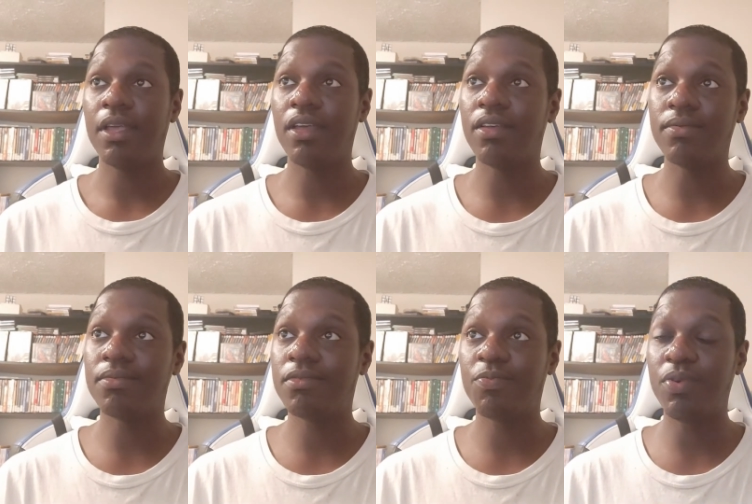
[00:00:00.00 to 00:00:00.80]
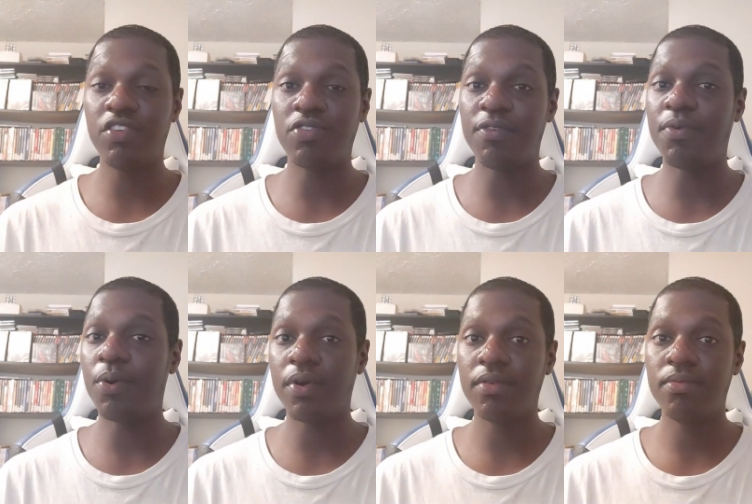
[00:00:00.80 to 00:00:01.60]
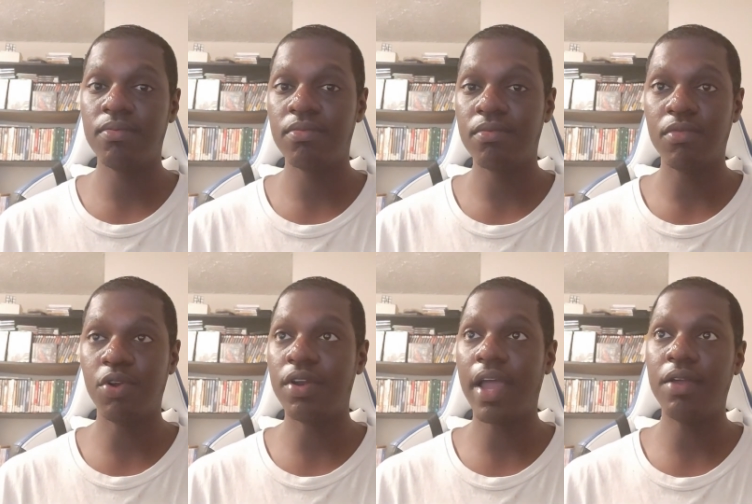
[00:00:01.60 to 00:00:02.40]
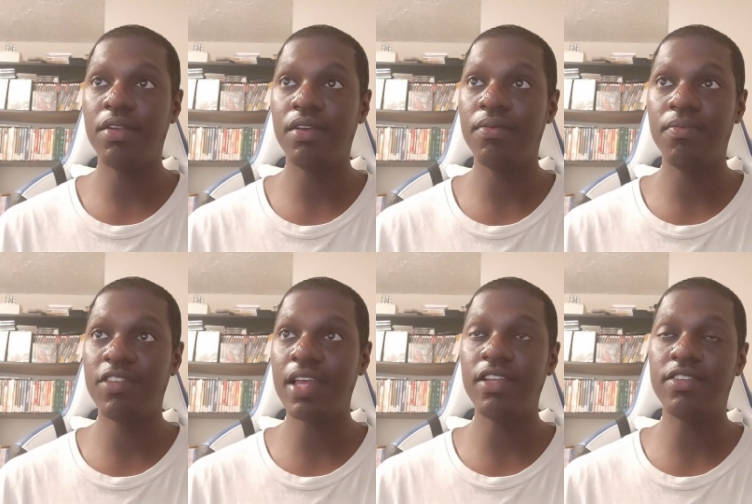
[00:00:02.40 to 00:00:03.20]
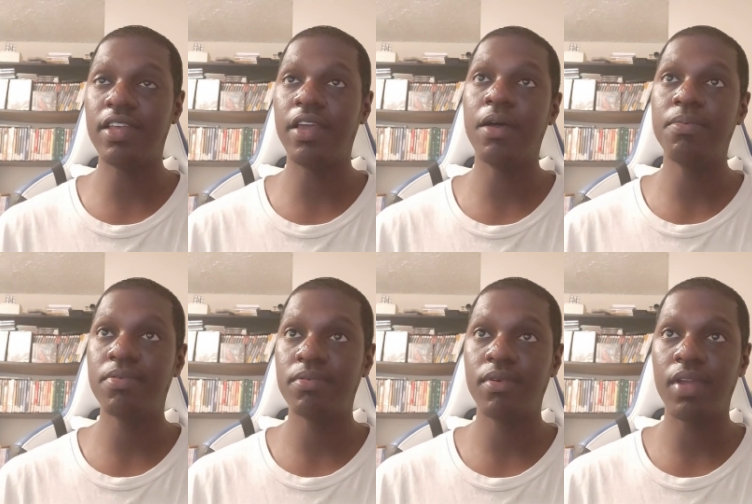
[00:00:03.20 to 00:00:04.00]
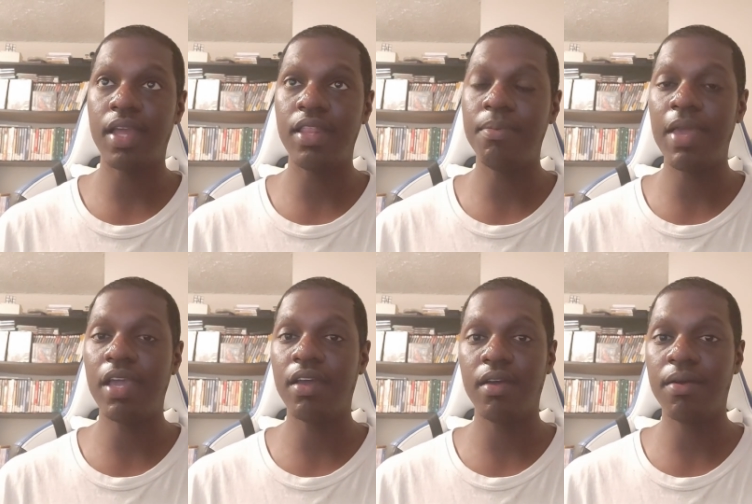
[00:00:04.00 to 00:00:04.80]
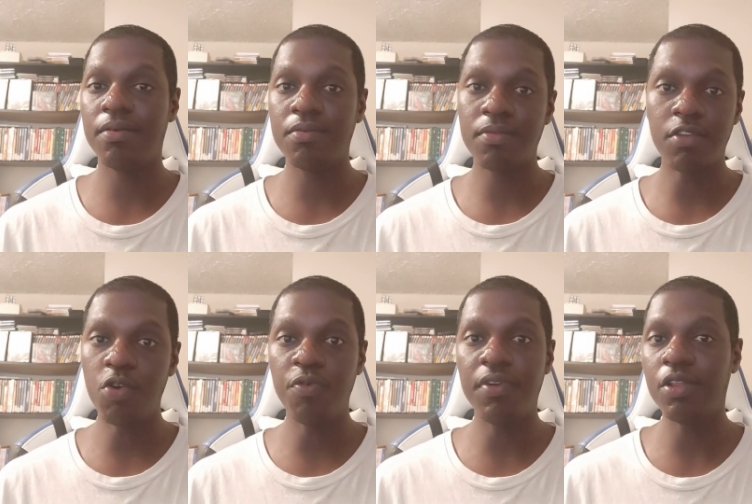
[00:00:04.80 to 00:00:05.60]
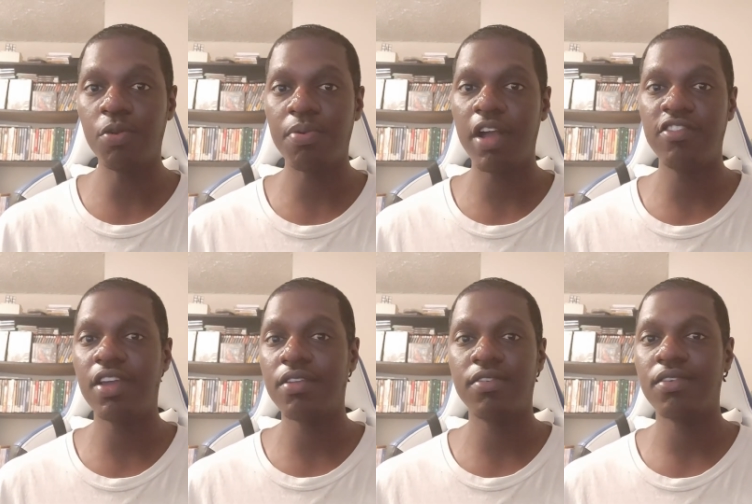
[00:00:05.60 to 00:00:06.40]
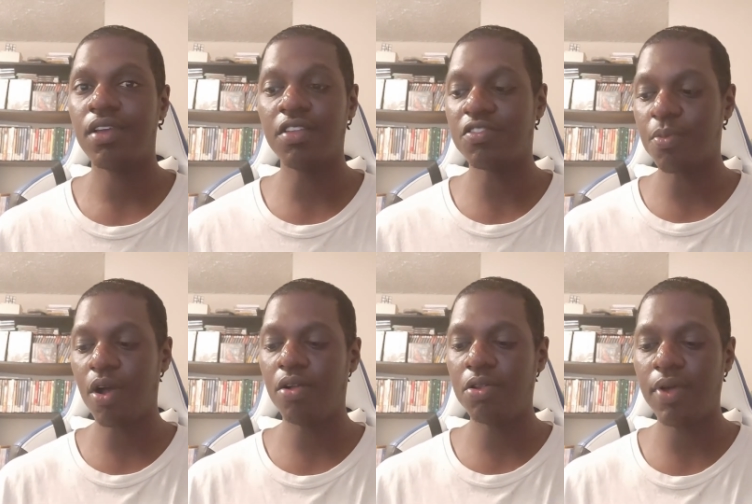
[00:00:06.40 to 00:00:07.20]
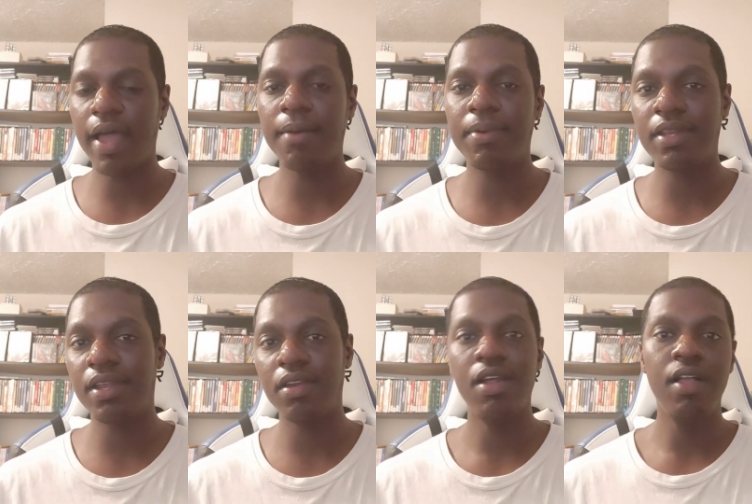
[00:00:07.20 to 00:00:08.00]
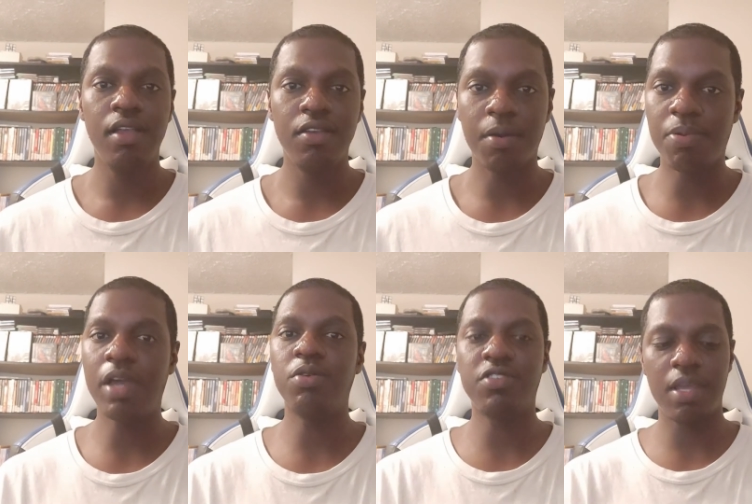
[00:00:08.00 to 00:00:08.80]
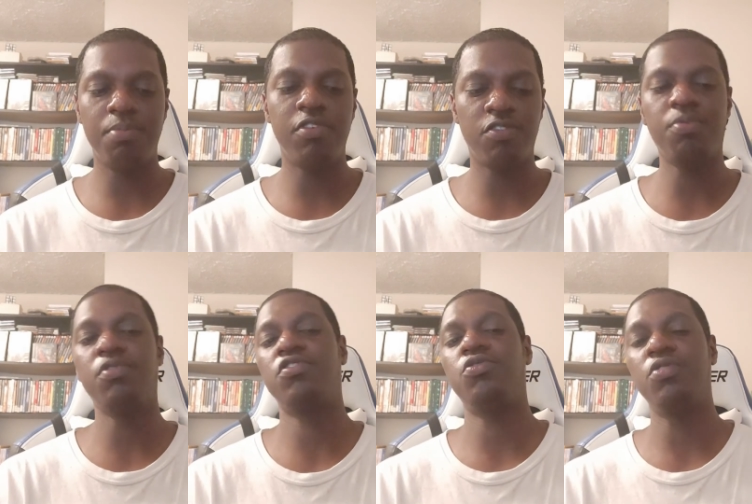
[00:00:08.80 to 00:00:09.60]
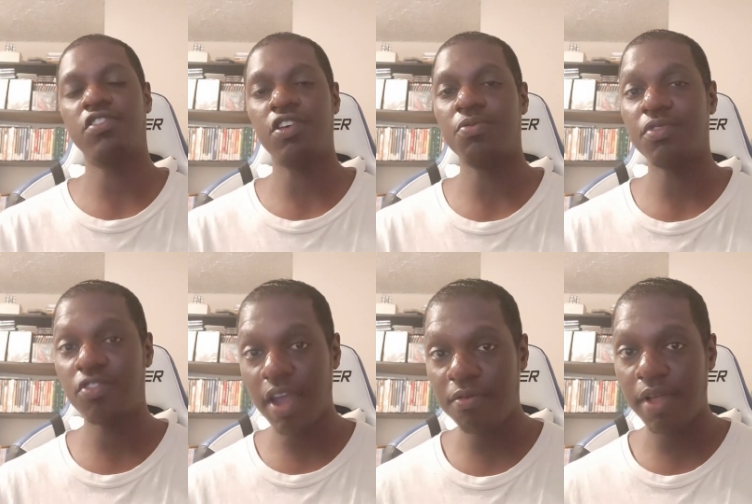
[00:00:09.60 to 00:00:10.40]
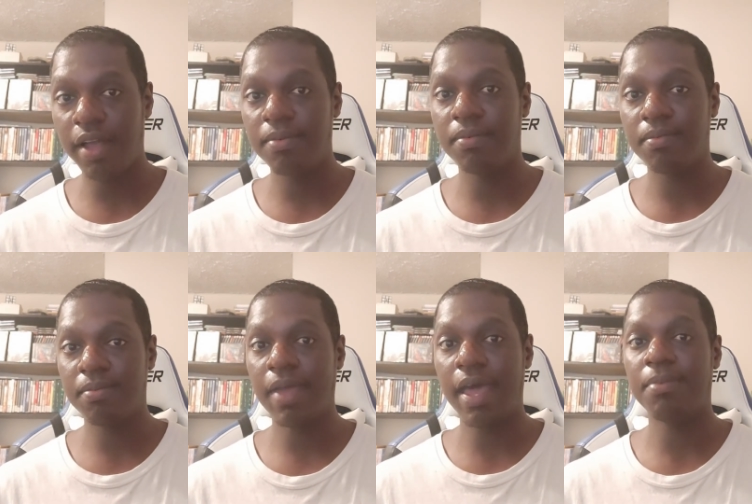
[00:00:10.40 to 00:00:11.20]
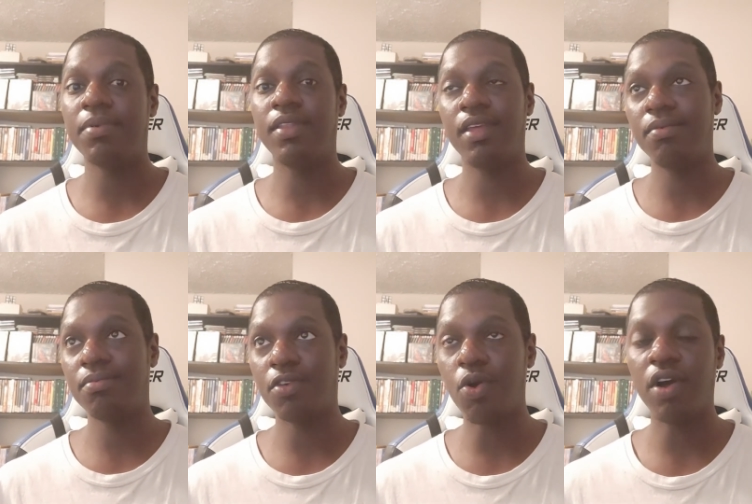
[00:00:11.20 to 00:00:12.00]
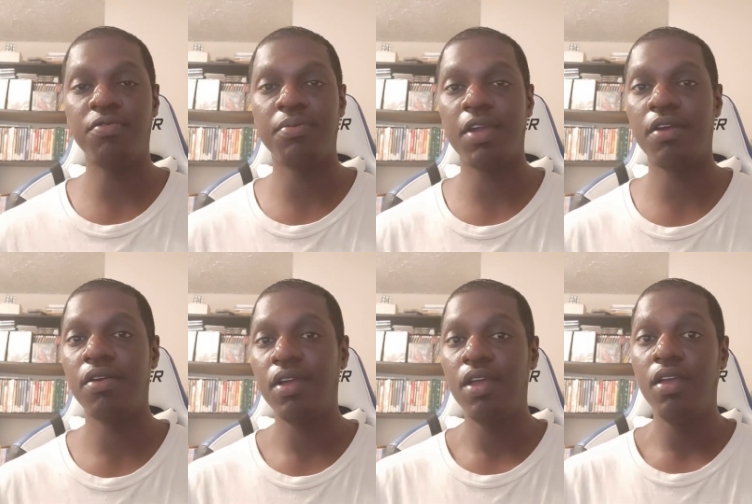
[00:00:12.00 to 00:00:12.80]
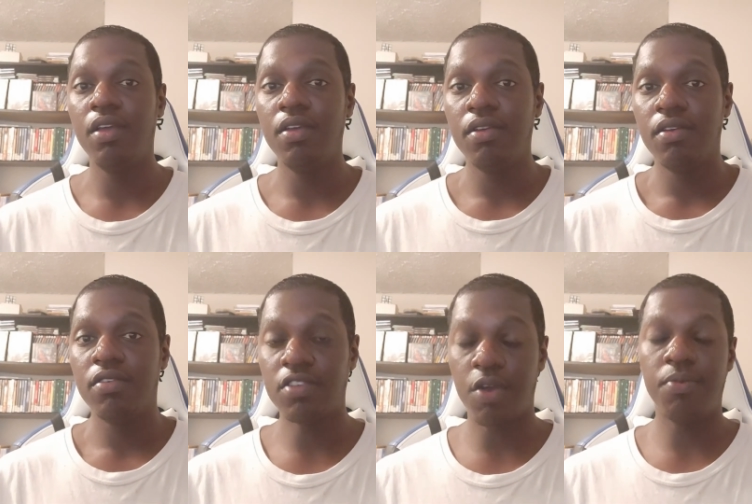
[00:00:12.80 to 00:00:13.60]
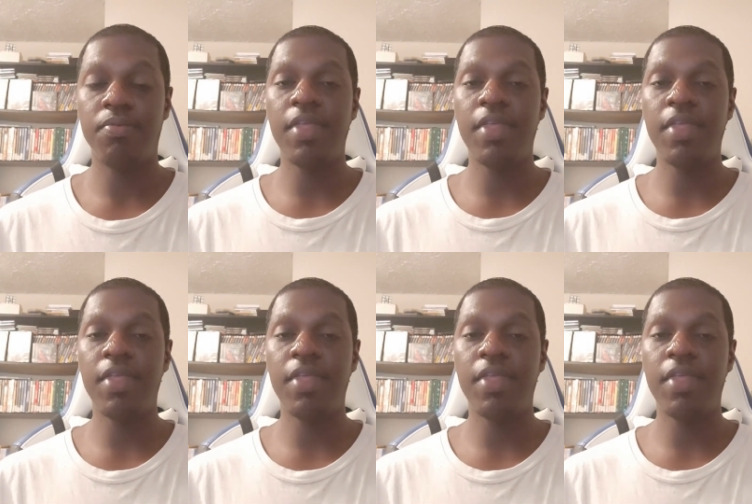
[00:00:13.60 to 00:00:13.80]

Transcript: Uh, it's pretty straightforward. Learn how to set this thing up, and then make a goofy little project, a small little app, and then apply those same principles to the Salesman's Travel app, app and then go on from there. So,